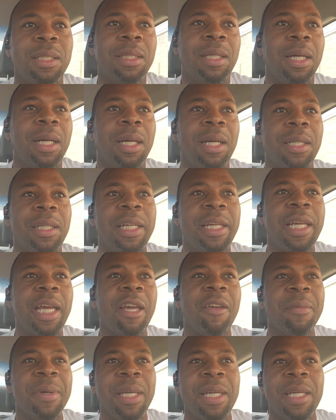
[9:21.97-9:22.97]
uh, they
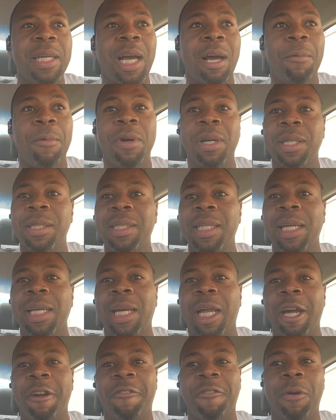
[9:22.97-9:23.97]
gave me, I want to say
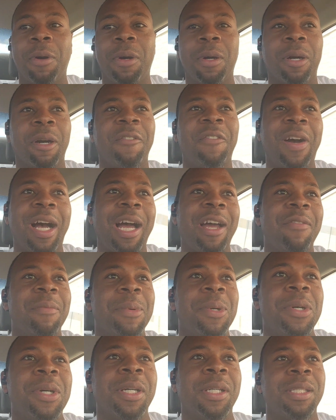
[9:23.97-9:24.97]
like four or five
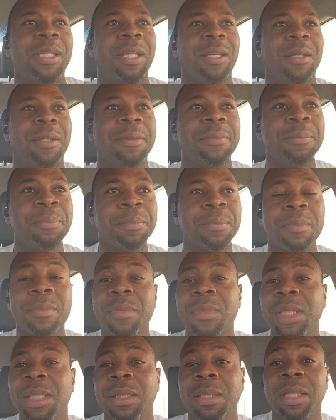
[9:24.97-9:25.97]
more. So
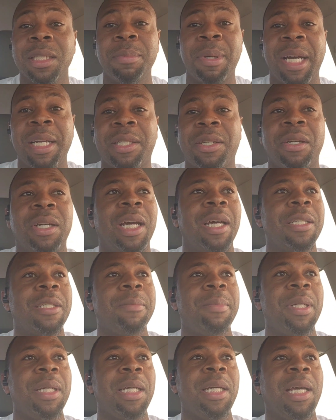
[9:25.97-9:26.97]
this might turn out
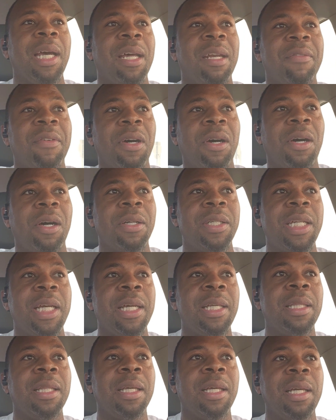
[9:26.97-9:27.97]
to be kind of an
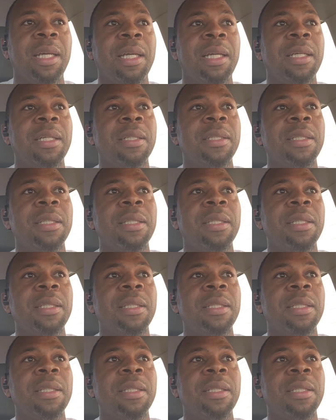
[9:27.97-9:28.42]
all-day thing.